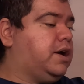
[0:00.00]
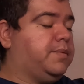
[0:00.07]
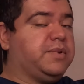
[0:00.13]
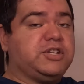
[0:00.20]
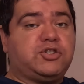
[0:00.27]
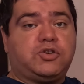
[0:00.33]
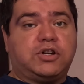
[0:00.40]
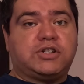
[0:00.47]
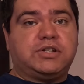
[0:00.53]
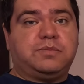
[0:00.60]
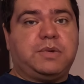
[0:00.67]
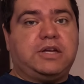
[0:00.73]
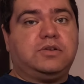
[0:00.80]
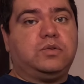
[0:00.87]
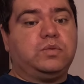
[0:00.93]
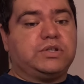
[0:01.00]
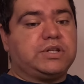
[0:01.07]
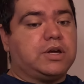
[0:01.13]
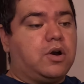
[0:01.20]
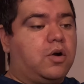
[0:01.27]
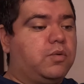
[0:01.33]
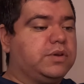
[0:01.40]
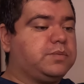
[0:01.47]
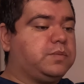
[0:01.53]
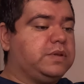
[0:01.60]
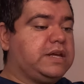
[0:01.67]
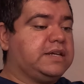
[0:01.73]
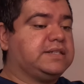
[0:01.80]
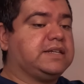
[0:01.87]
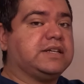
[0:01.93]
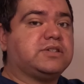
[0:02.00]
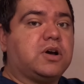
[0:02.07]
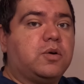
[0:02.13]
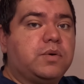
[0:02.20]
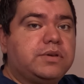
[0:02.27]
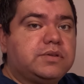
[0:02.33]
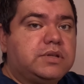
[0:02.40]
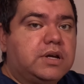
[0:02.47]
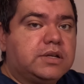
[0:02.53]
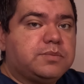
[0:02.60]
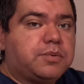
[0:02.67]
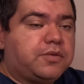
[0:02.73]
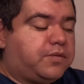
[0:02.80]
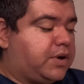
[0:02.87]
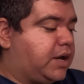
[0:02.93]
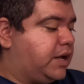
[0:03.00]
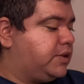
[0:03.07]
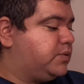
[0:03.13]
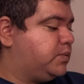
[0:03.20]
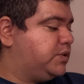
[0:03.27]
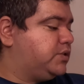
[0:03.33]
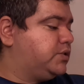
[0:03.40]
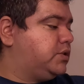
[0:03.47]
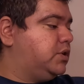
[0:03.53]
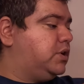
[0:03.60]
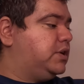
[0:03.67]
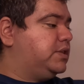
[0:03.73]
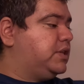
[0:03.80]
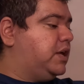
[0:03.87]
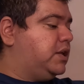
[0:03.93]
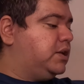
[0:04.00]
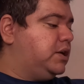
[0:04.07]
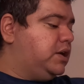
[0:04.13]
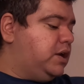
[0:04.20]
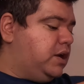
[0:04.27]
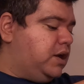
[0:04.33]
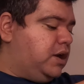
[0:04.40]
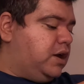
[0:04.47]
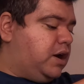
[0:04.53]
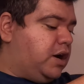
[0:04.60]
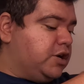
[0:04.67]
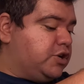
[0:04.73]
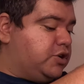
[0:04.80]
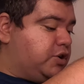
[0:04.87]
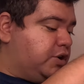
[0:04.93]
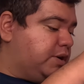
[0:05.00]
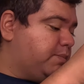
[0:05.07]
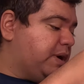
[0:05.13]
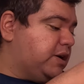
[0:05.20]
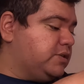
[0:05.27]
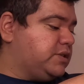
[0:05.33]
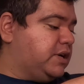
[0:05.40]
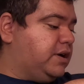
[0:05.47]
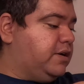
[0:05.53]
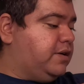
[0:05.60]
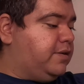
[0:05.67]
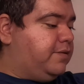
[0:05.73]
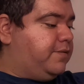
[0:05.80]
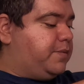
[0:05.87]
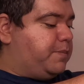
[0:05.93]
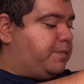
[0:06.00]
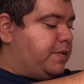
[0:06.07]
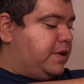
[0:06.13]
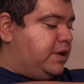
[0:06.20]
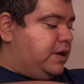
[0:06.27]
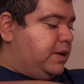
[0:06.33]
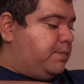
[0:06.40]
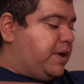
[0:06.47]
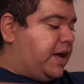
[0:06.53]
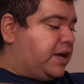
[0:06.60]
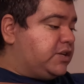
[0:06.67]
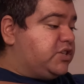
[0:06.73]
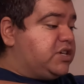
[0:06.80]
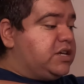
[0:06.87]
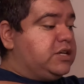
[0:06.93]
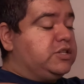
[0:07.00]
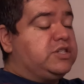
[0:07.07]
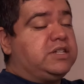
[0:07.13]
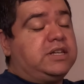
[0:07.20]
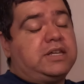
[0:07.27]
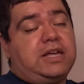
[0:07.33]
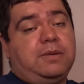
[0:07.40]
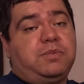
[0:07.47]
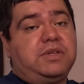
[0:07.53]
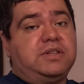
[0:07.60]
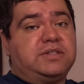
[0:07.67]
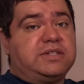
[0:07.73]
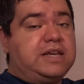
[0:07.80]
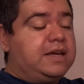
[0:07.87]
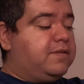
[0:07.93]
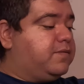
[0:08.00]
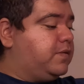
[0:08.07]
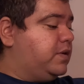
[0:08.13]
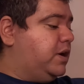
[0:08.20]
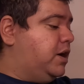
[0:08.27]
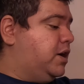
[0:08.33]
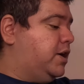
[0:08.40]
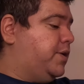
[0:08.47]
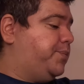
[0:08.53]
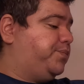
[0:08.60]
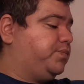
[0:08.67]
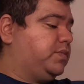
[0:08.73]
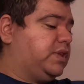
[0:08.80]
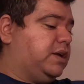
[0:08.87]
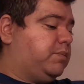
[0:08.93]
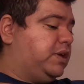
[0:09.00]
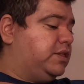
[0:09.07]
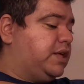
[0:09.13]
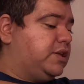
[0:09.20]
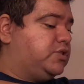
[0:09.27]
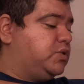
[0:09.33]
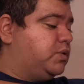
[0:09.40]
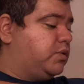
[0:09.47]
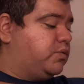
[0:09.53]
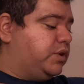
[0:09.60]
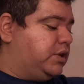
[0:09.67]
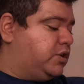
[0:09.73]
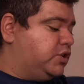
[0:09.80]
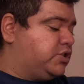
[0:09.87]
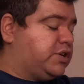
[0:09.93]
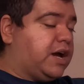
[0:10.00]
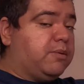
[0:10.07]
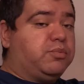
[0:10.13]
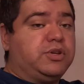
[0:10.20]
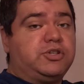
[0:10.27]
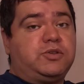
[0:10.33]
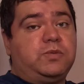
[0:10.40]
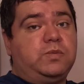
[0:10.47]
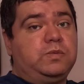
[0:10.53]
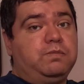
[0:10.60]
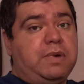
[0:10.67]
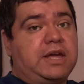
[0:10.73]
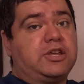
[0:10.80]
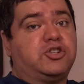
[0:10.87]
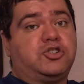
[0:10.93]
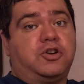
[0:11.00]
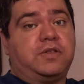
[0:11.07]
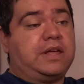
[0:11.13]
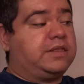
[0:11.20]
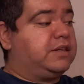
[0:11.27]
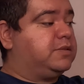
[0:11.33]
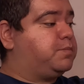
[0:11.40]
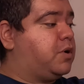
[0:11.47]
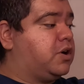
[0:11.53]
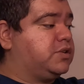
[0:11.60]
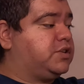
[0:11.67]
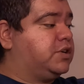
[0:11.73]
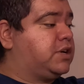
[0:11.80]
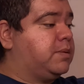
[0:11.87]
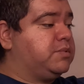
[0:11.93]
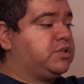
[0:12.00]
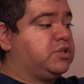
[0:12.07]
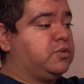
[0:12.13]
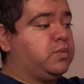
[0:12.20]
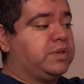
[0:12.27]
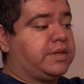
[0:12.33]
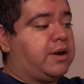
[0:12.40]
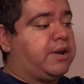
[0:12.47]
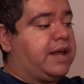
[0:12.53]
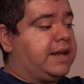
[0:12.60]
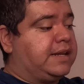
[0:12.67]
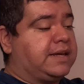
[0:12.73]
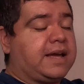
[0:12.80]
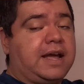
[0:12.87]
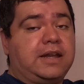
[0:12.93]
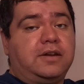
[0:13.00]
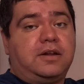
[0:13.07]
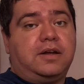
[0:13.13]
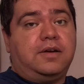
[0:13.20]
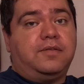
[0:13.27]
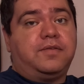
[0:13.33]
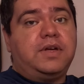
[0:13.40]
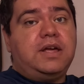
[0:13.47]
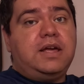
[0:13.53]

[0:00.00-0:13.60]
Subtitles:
instructions manual, which ACS always does provides, which is good, and then a good amount of packaging to keep these safe. I mean, they do a really good job with making sure that these parts are coming to you without any kind of